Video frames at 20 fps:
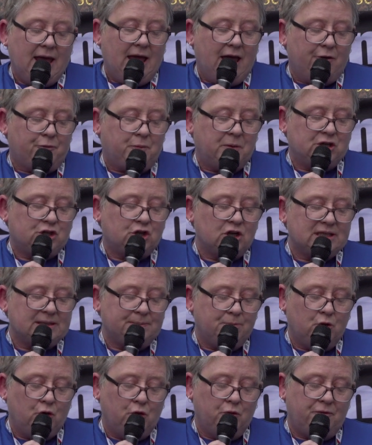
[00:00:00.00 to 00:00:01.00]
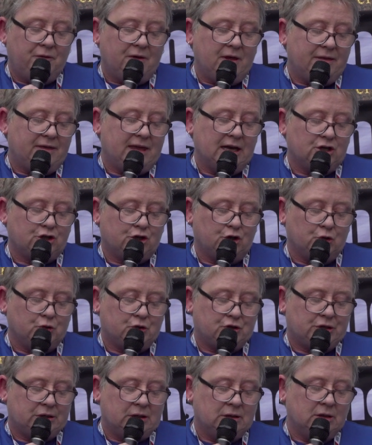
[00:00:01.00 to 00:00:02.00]
If we just move, they
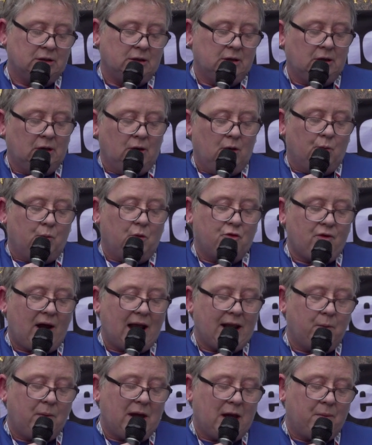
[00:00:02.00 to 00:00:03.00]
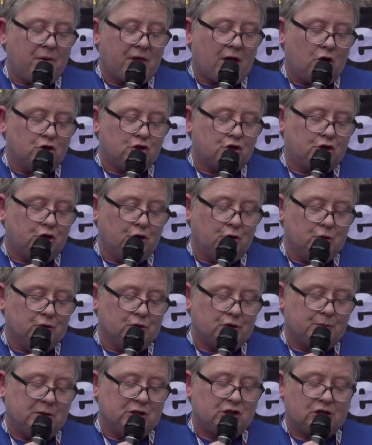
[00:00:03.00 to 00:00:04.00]
shoot. We ran away without
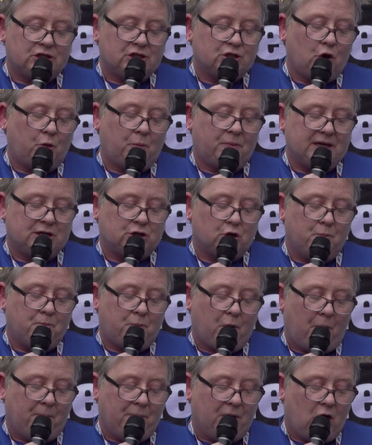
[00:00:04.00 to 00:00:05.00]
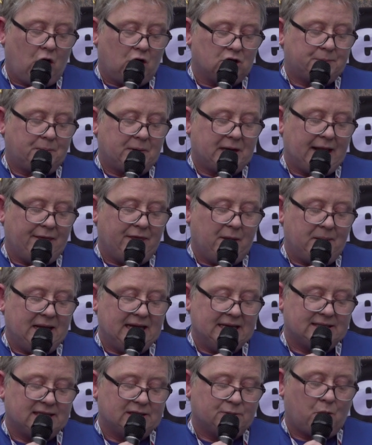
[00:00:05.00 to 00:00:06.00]
shoes. We just hope they don't bomb the hospital and the
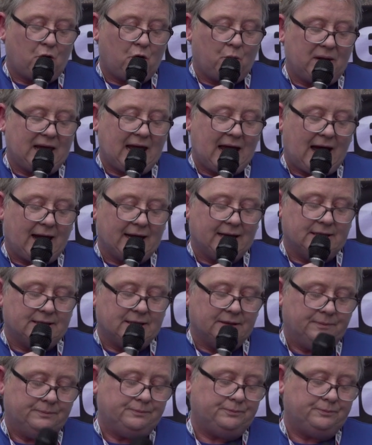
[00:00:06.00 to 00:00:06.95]
places where we hide.